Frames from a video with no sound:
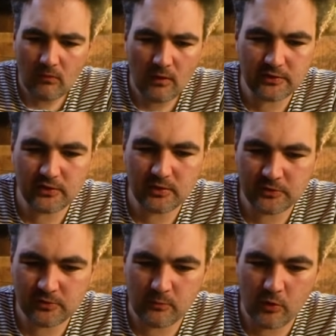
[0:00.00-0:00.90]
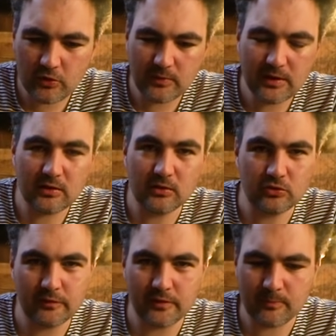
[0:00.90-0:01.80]
This is some smoked meat, not
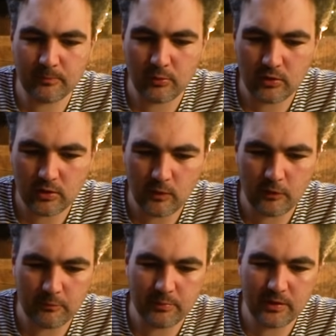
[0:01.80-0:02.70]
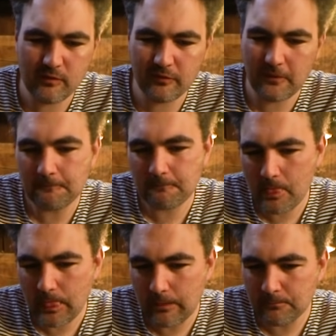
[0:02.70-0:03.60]
sure if it's pork or beef.
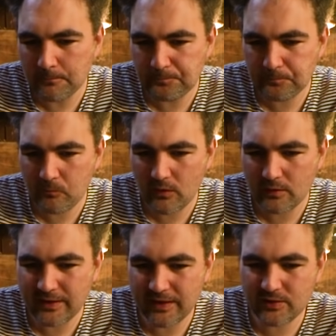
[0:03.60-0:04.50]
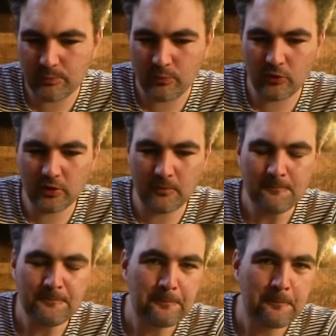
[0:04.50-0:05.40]
I think it's pork.
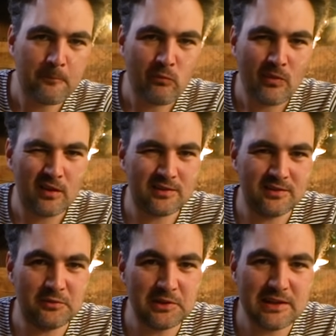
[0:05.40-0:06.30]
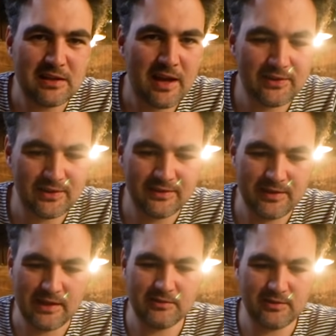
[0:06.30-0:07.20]
It's really nice and
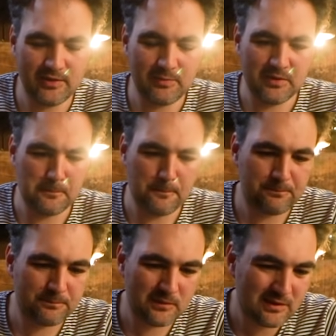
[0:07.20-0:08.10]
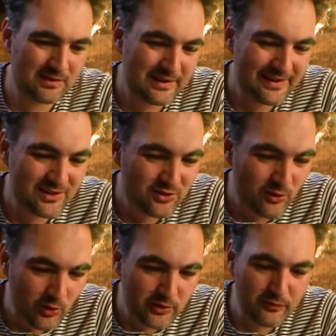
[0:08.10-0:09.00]
tender. It's been, I think,
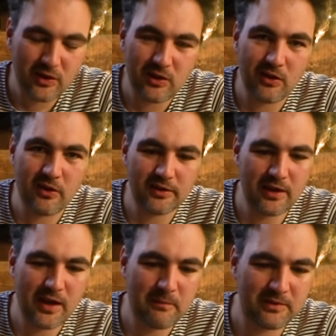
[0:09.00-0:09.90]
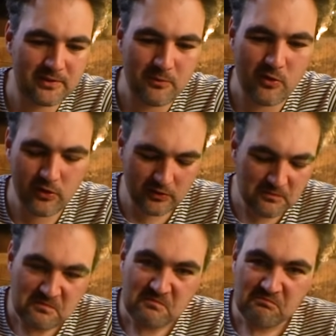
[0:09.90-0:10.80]
cooked for a long time and smoked.
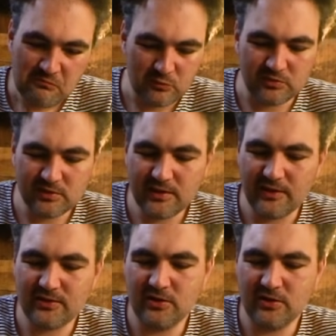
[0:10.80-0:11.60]
It really tastes